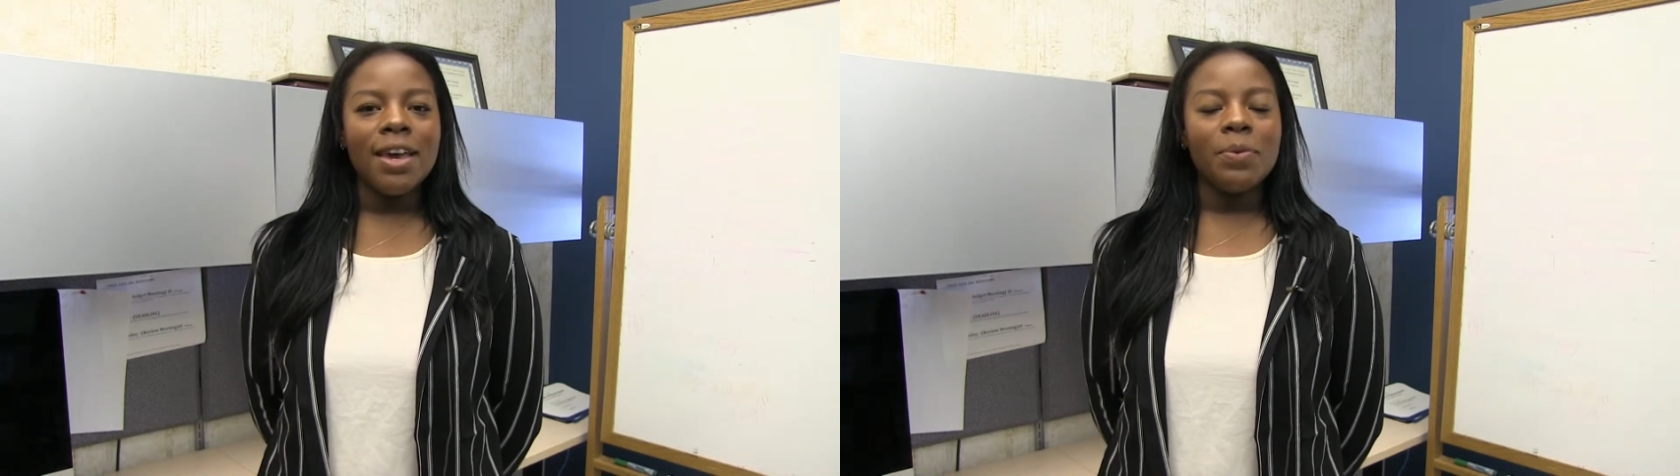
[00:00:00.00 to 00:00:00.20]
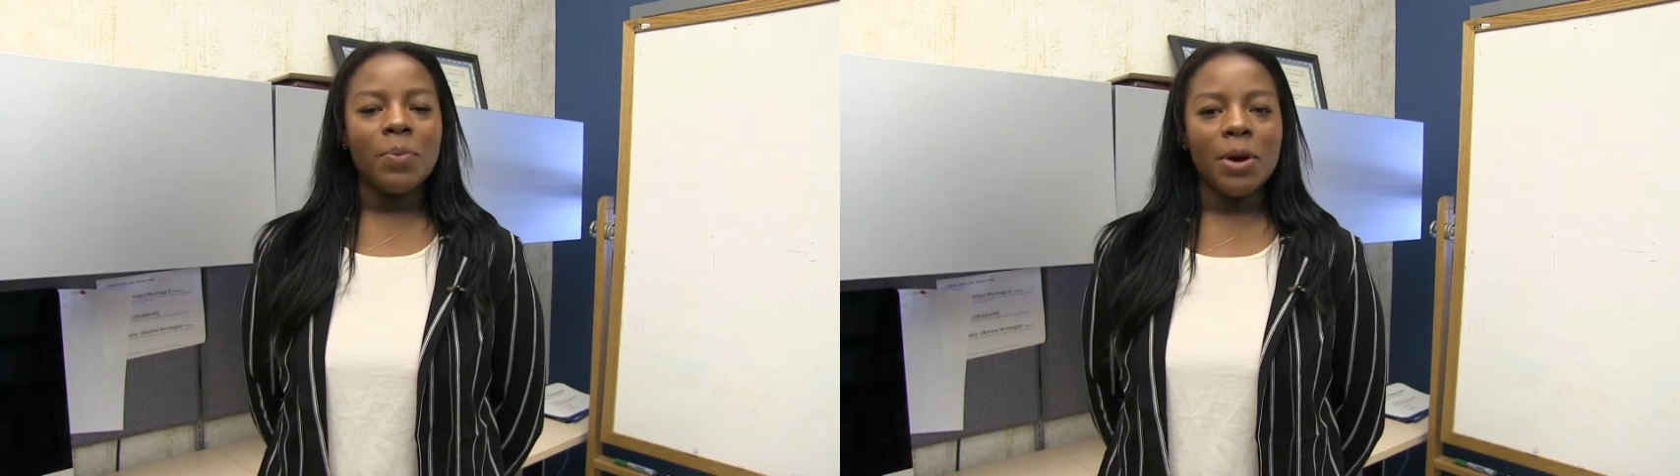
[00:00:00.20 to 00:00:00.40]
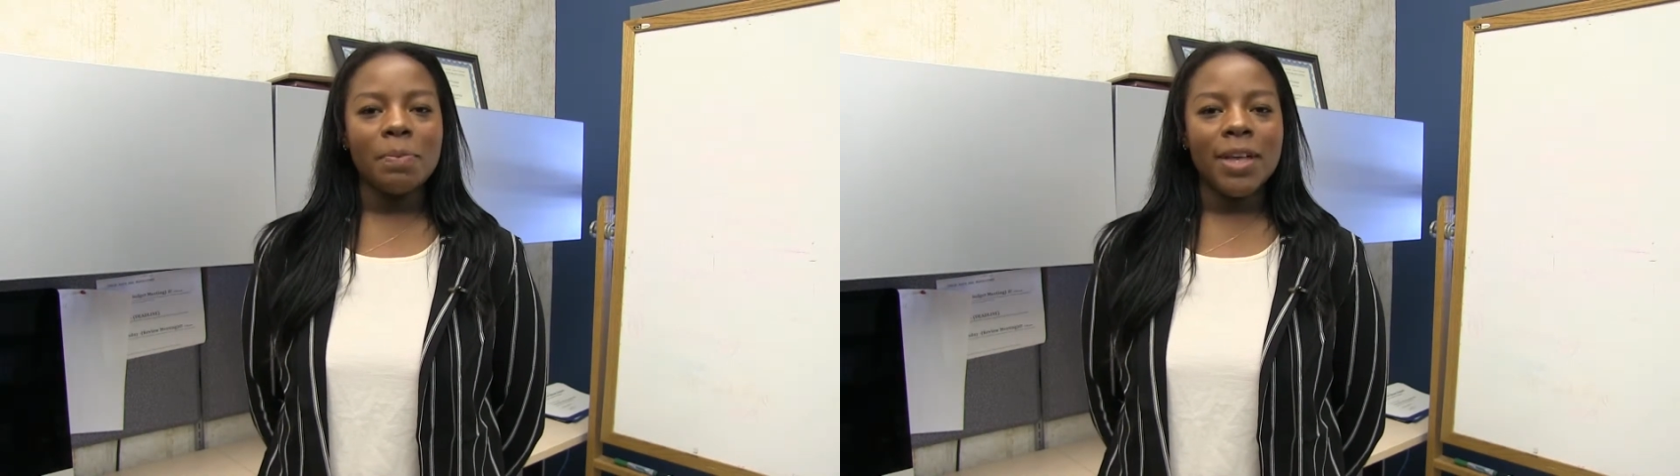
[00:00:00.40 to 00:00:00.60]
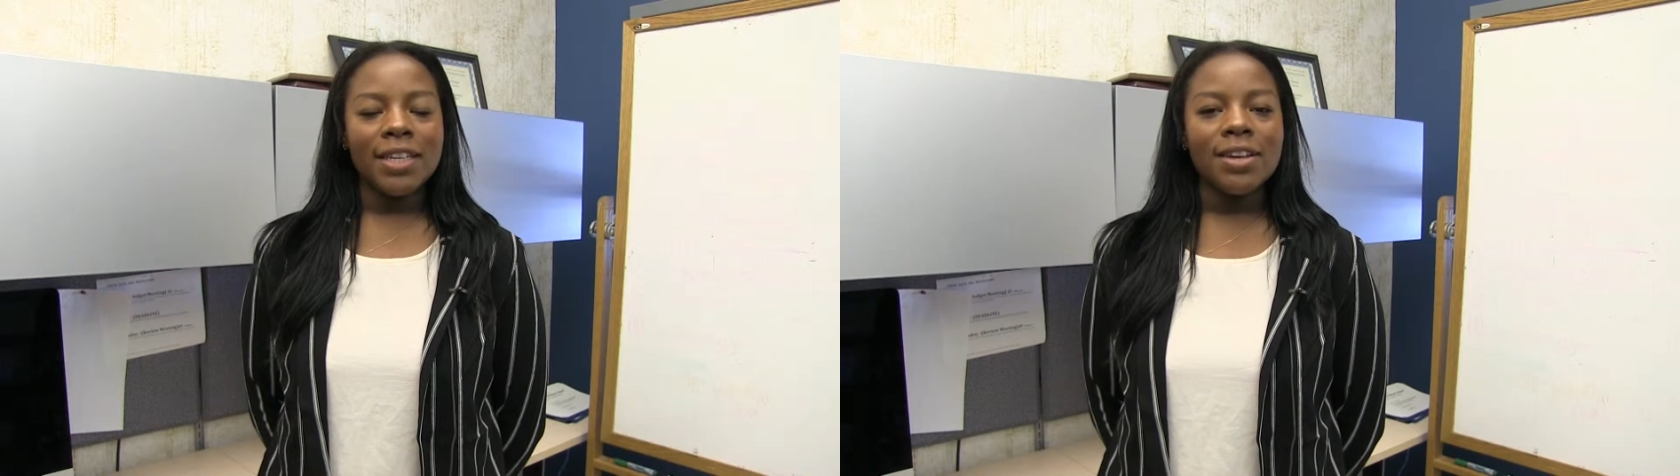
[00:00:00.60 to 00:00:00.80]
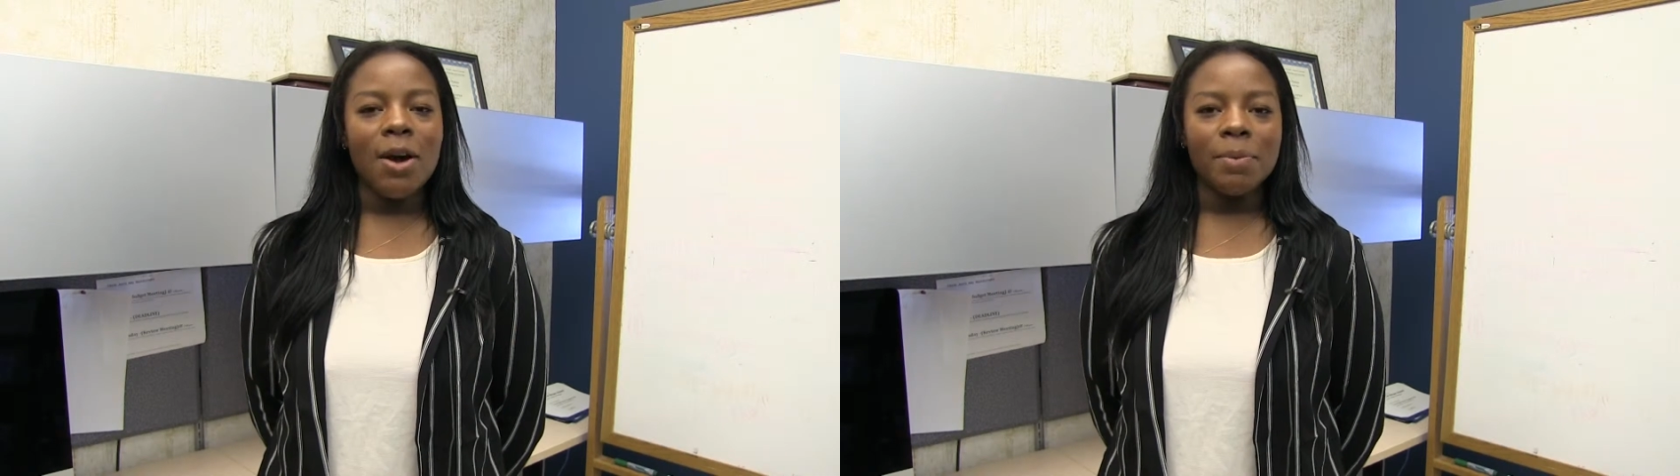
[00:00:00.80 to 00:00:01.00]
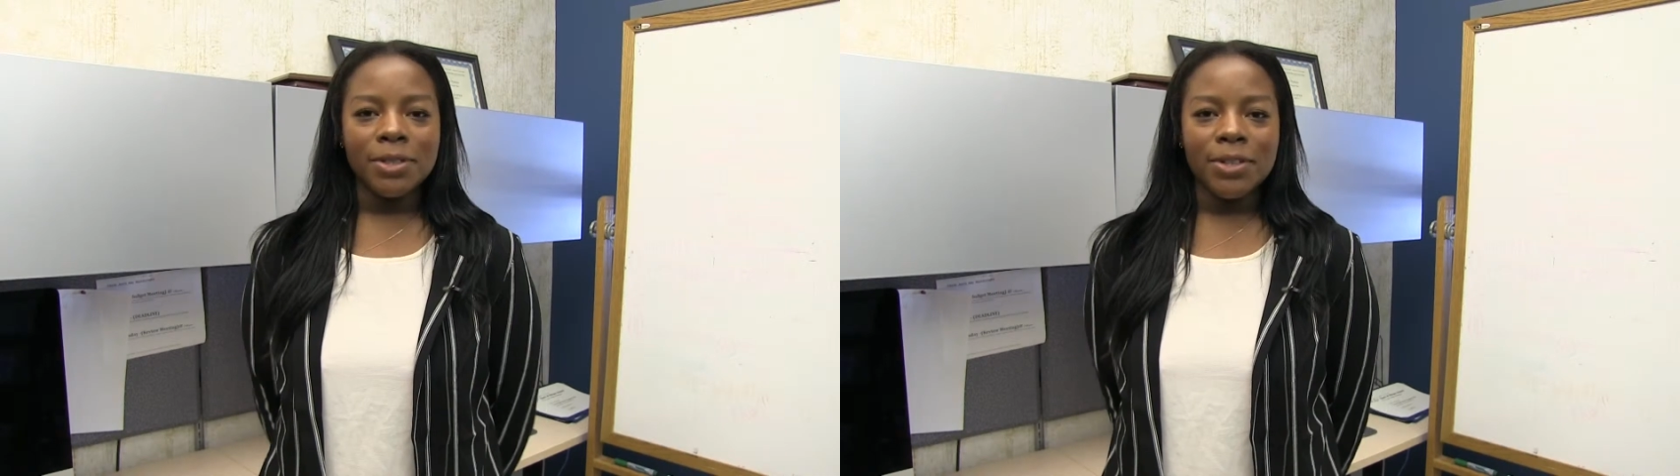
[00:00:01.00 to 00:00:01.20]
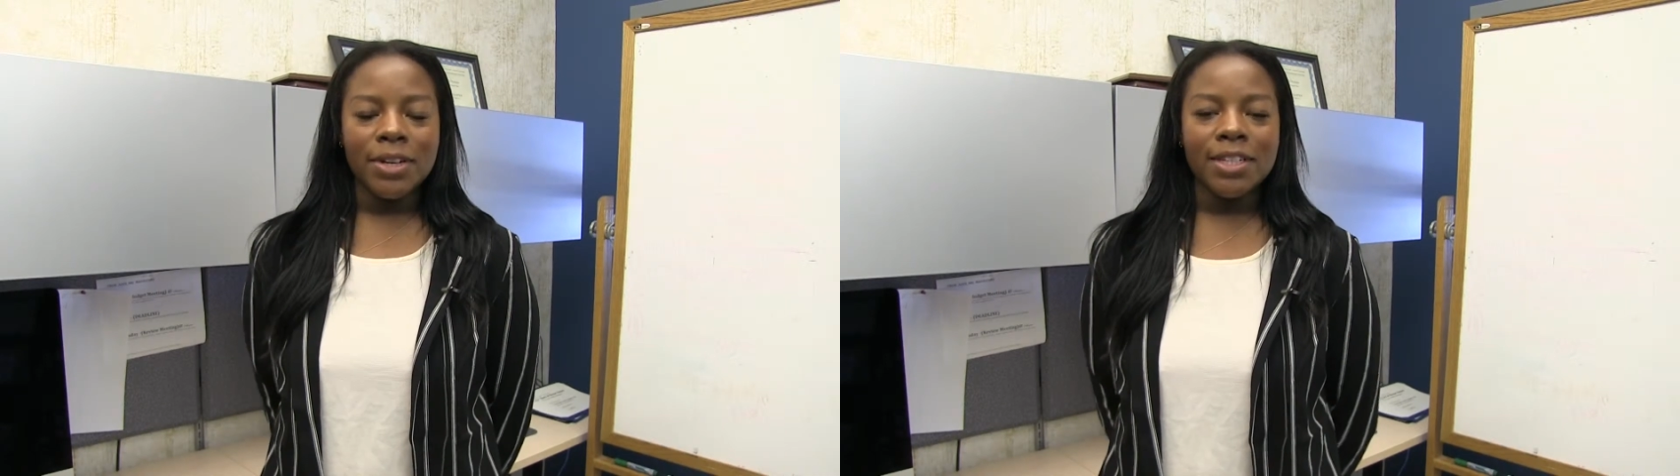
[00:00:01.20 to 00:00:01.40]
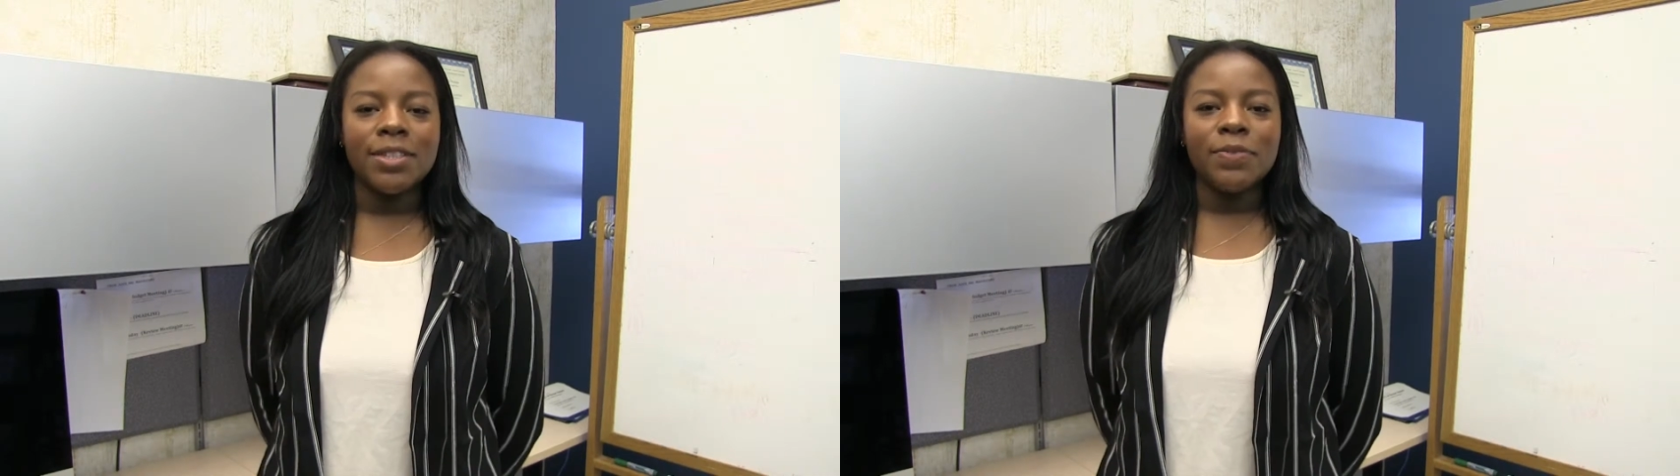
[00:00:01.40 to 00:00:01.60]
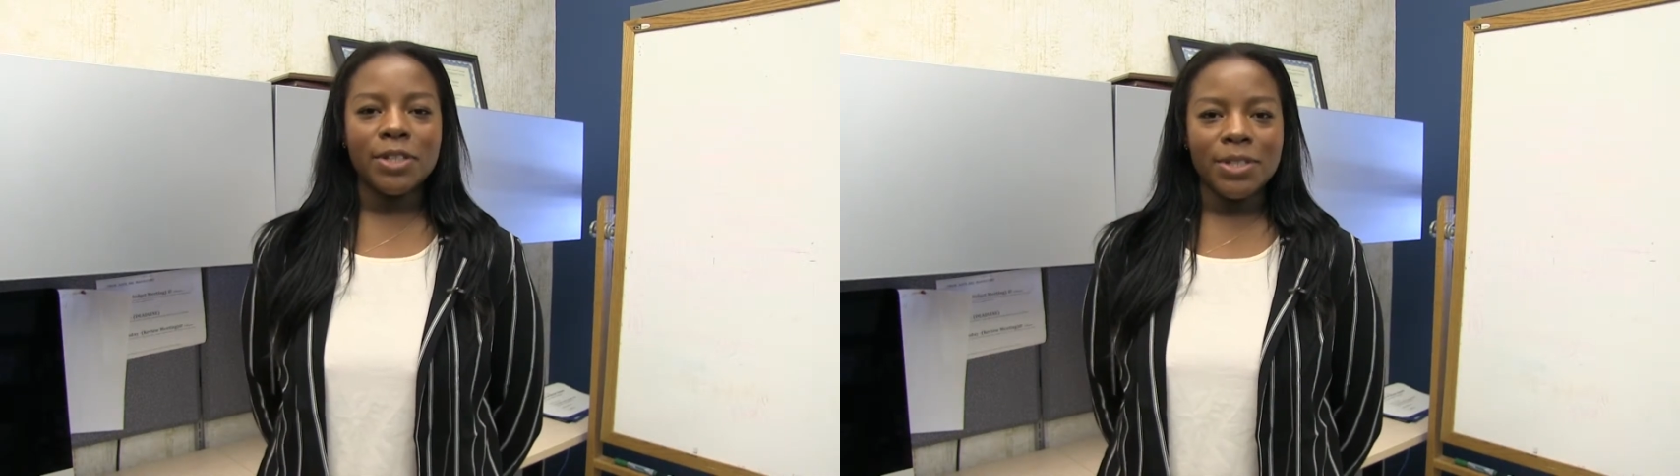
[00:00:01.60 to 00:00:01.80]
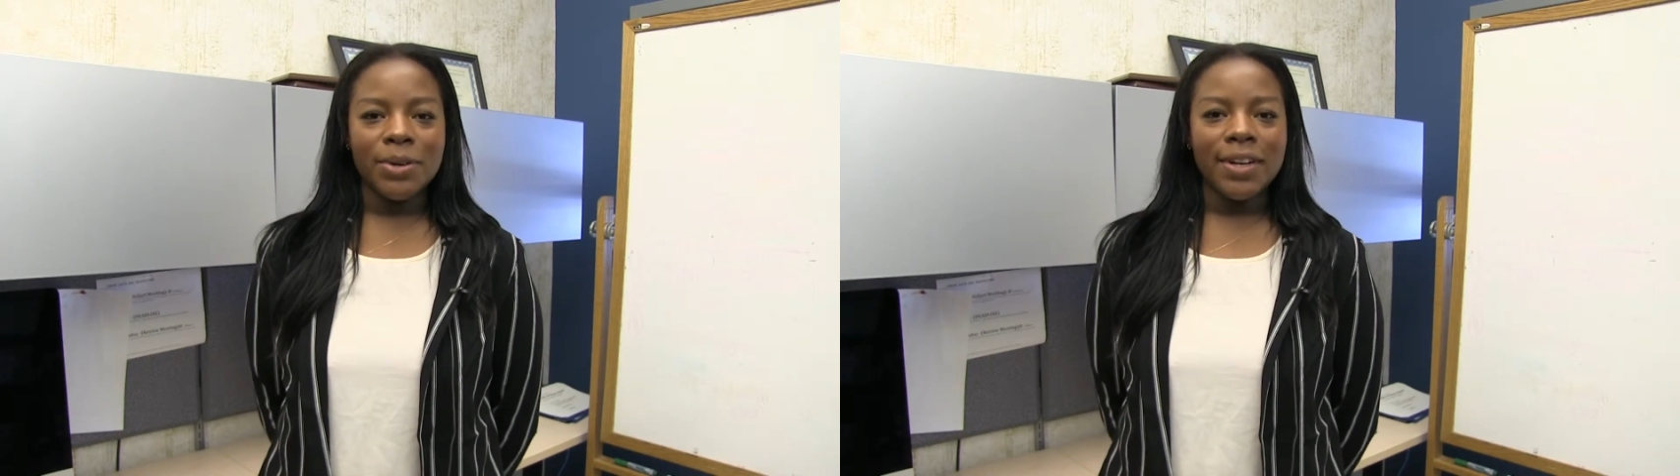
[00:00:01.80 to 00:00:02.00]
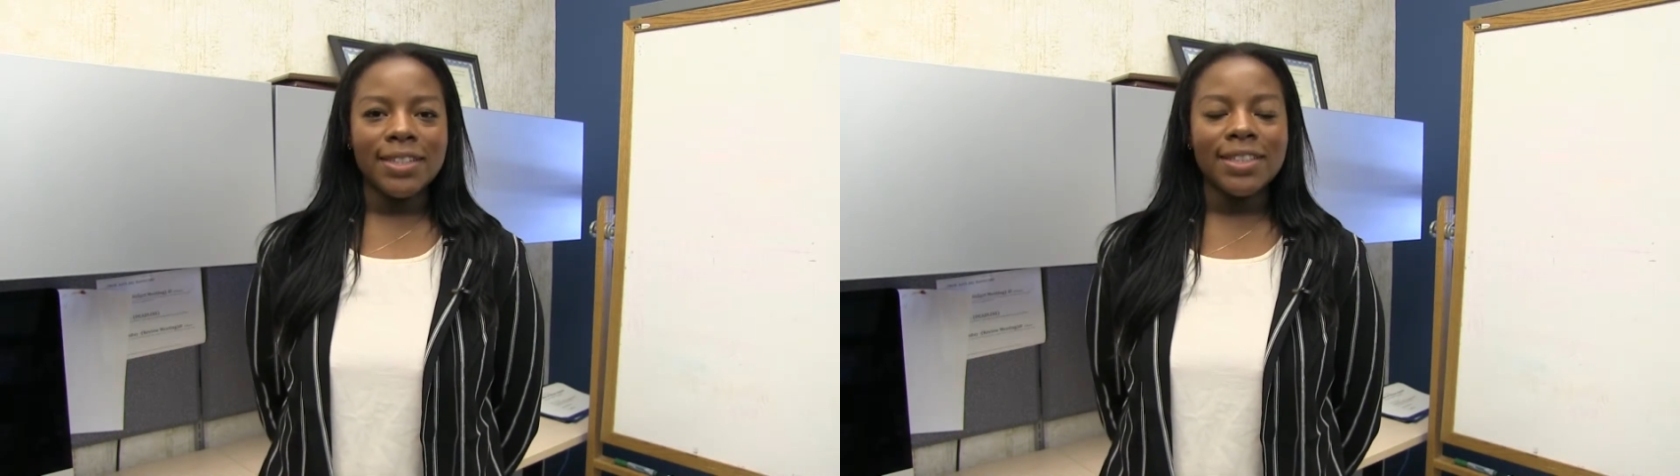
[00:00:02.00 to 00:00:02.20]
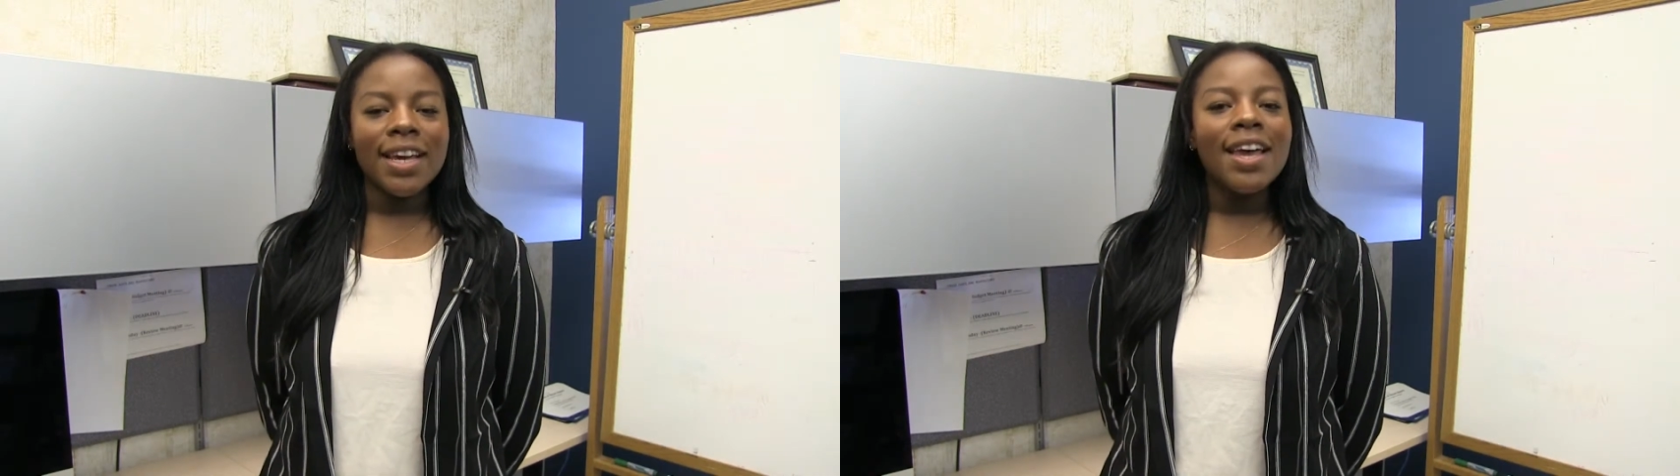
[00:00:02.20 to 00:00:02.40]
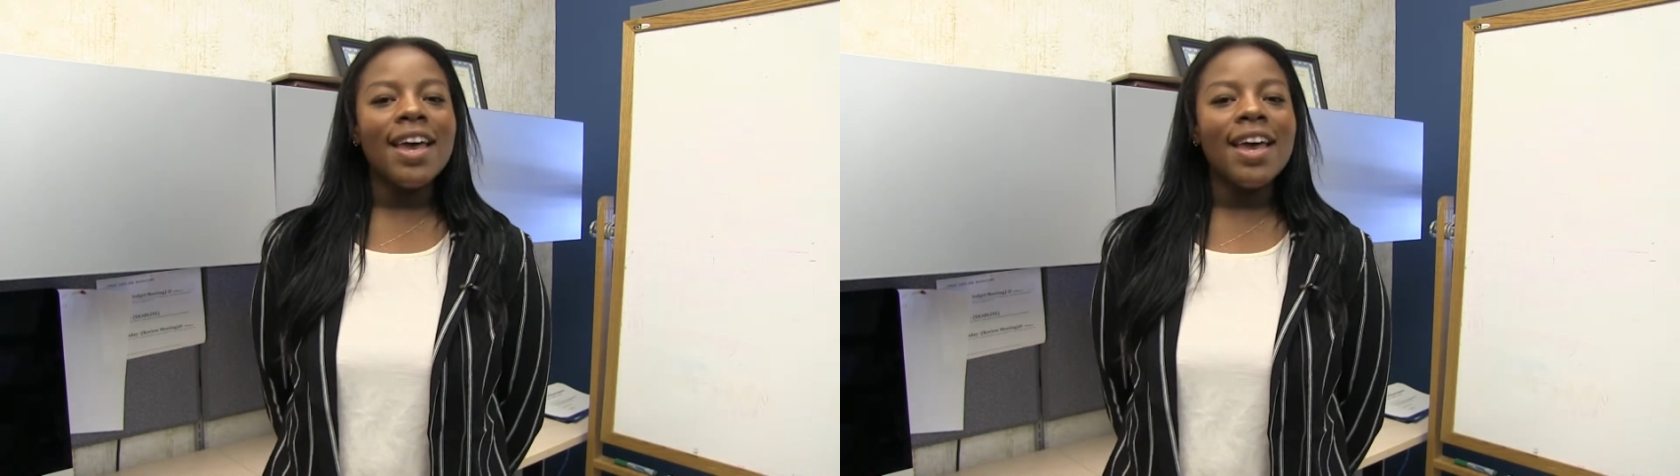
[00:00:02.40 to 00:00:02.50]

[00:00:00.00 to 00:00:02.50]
and workplace opportunities for students.